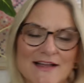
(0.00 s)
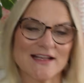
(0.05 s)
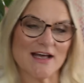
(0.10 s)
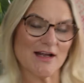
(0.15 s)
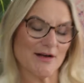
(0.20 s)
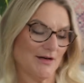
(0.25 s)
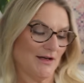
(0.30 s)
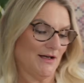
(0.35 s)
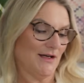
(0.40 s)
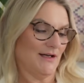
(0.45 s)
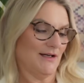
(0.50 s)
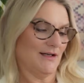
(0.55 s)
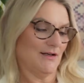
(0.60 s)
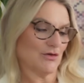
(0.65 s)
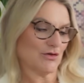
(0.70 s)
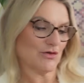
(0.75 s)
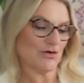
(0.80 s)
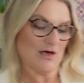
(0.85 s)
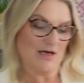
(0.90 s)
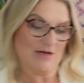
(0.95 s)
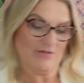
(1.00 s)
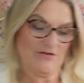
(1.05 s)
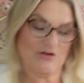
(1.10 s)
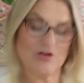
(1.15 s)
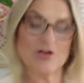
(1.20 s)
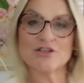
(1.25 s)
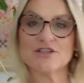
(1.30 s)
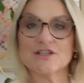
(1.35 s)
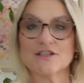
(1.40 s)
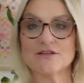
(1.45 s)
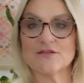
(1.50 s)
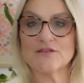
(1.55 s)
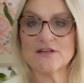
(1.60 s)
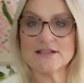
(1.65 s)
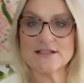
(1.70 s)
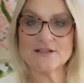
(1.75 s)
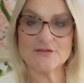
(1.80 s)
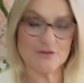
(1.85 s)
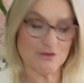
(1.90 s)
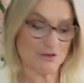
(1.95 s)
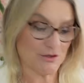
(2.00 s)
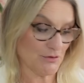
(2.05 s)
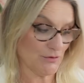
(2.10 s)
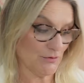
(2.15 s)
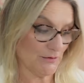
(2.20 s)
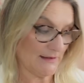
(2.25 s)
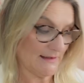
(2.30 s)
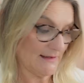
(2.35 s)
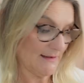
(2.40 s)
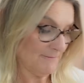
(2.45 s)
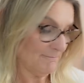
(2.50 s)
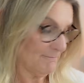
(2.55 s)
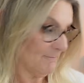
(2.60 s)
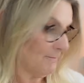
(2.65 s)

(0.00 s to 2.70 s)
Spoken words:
that, or a version of this for Julie,